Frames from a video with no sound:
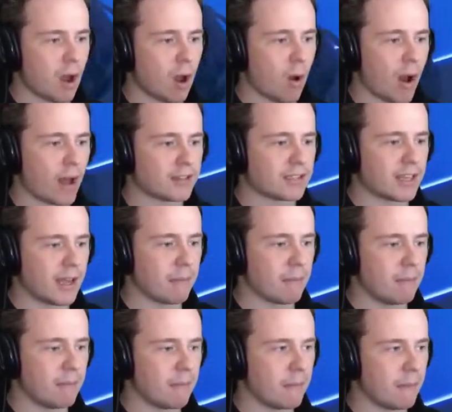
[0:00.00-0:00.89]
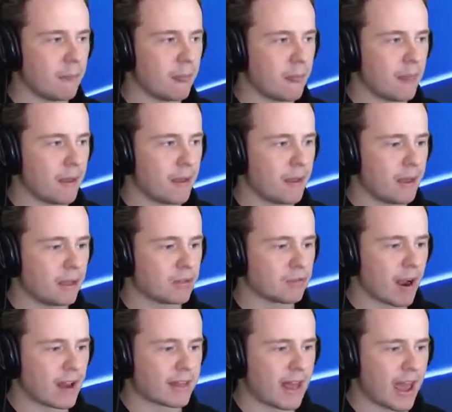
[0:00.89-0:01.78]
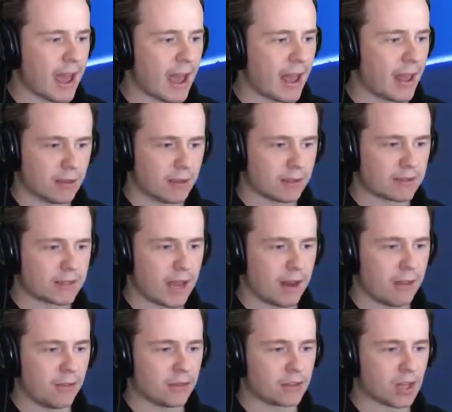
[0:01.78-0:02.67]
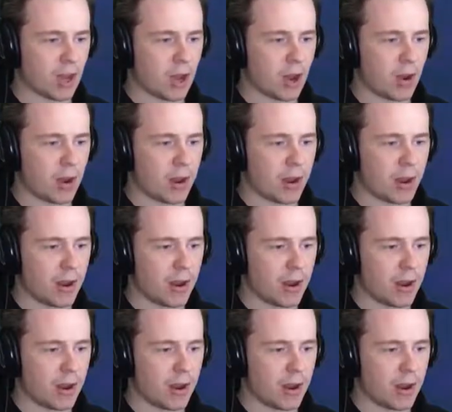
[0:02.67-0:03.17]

Oh, I see him. He's right there. Let's get in the zone.